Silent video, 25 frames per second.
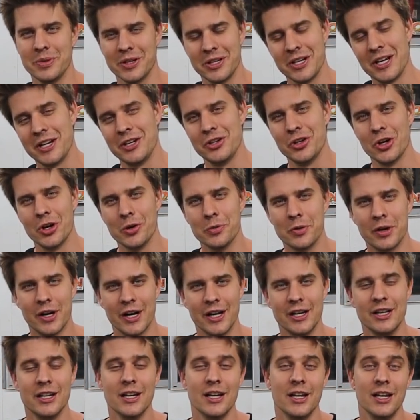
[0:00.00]
but now you know
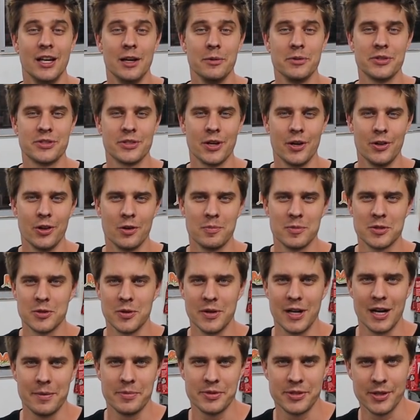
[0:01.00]
why it was so long
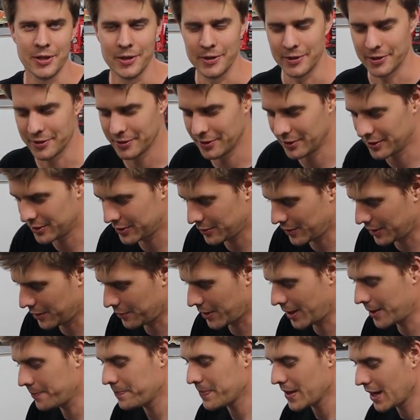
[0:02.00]
between episodes. So
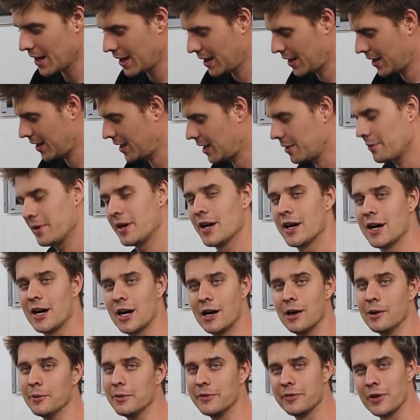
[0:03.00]
anyway, here we
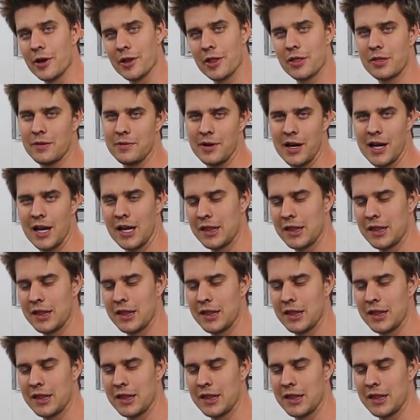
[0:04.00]
are. We've got the three